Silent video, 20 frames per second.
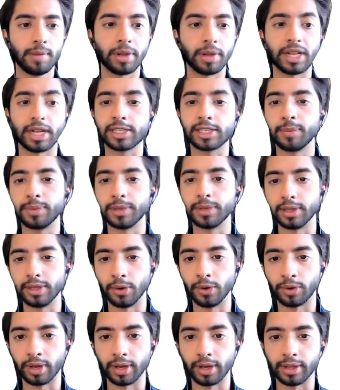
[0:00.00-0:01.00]
But that's
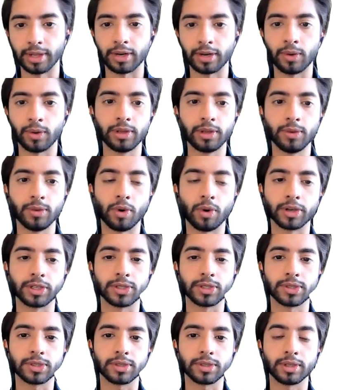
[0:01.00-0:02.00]
completely okay. That only
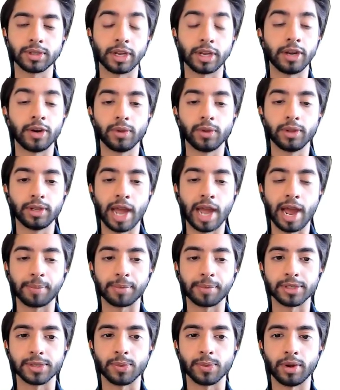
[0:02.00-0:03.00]
works, that it only
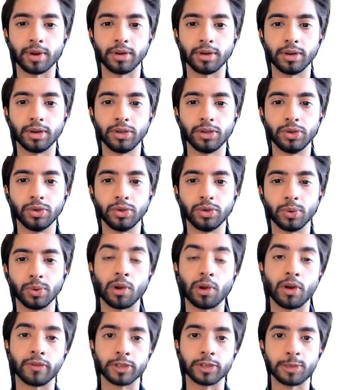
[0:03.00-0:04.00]
happens when you do
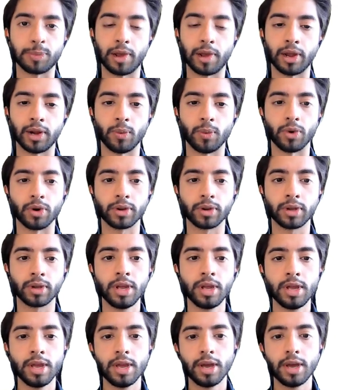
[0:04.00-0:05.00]
a lot of spline work.
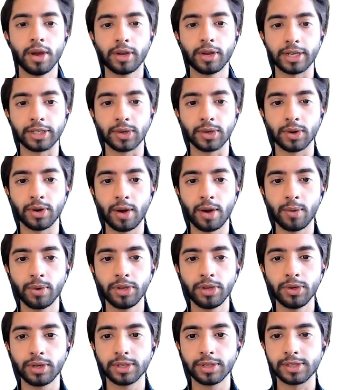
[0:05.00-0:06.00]
Okay, so now
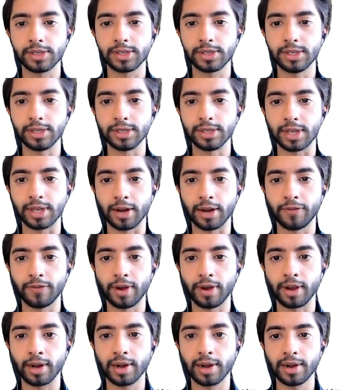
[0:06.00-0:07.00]
what you can see is that
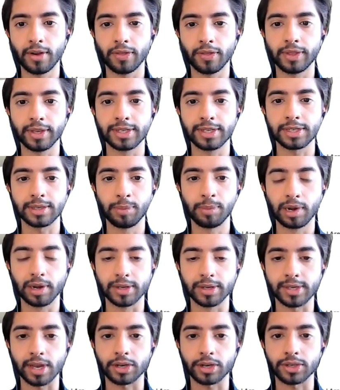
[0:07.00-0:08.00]
if I click on this
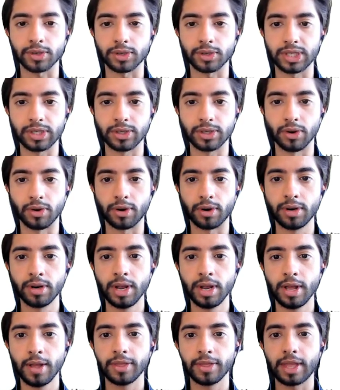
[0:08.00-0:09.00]
middle section here,
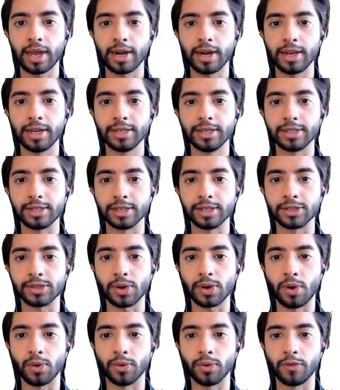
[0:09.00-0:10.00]
that is its
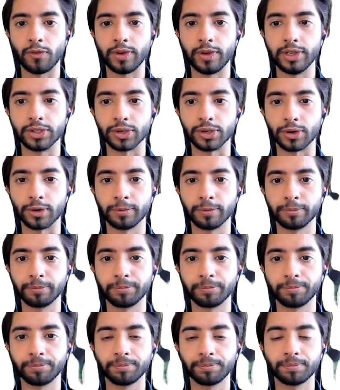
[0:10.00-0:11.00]
own feature.
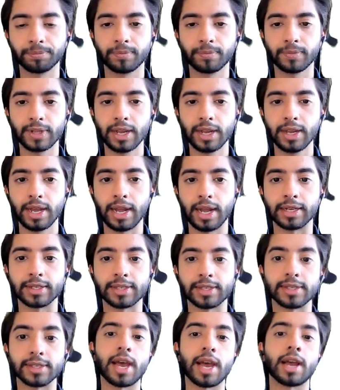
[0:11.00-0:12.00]
And
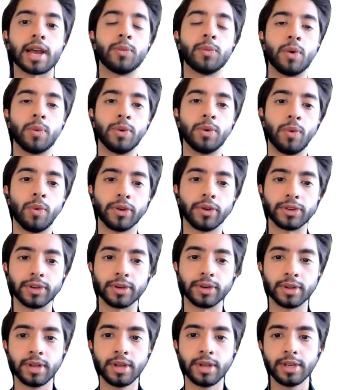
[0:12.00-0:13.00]
that's exactly what we
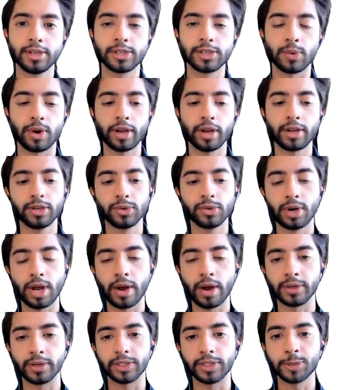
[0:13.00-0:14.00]
wanted. So what I can do
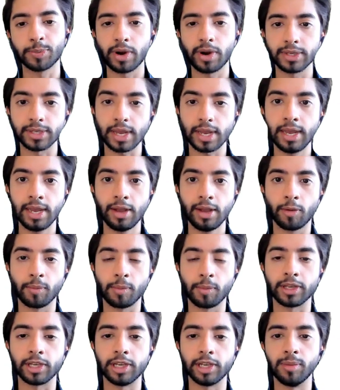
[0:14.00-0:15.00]
now is just press A
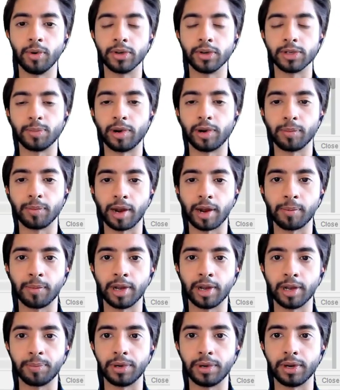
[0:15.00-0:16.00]
on my keyboard to bring back
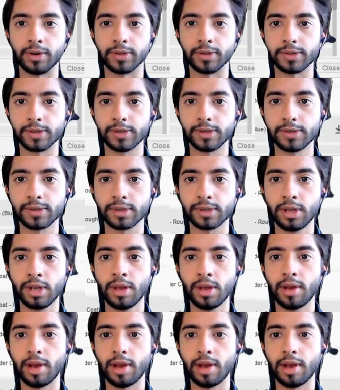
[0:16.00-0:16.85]
my appearances.